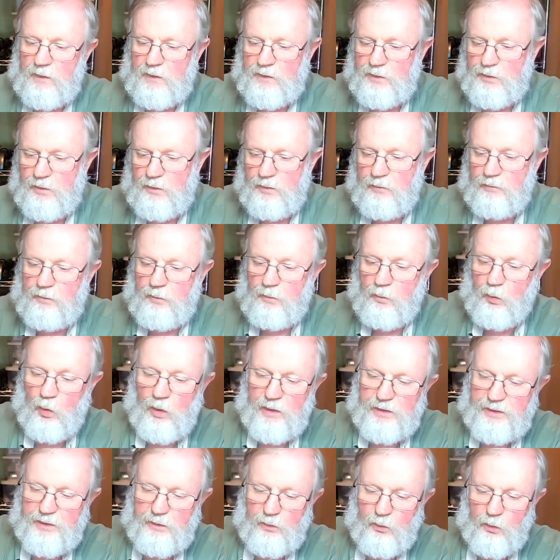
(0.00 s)
So from
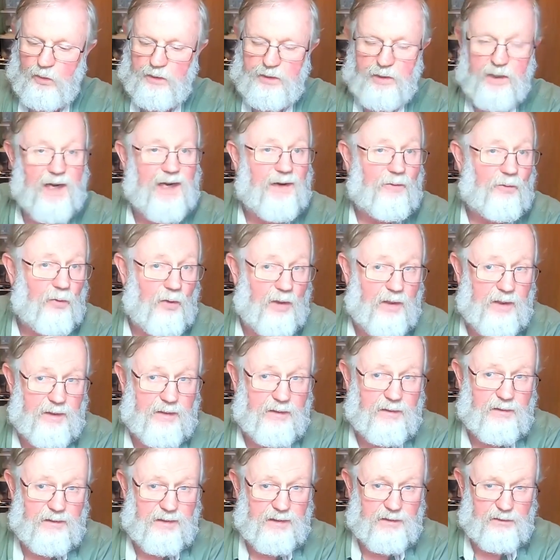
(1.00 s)
one that would not
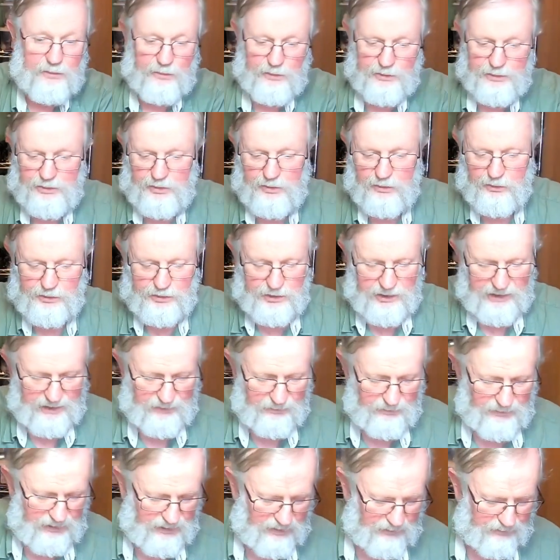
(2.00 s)
run, it was so
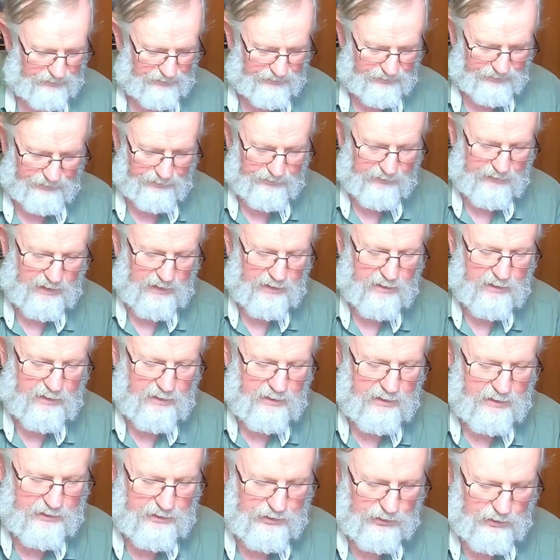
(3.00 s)
jammed up,
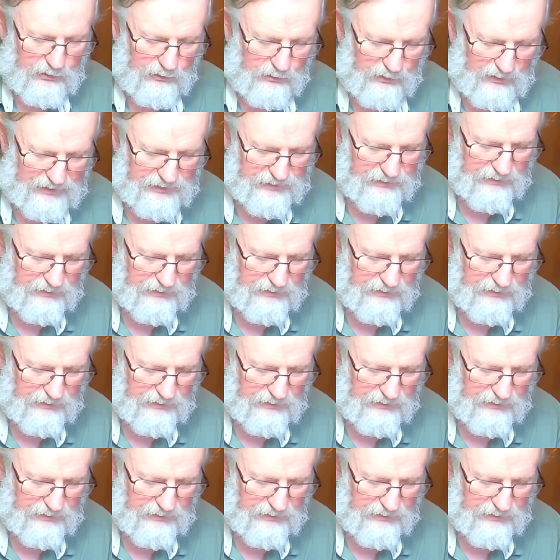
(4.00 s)
to it runs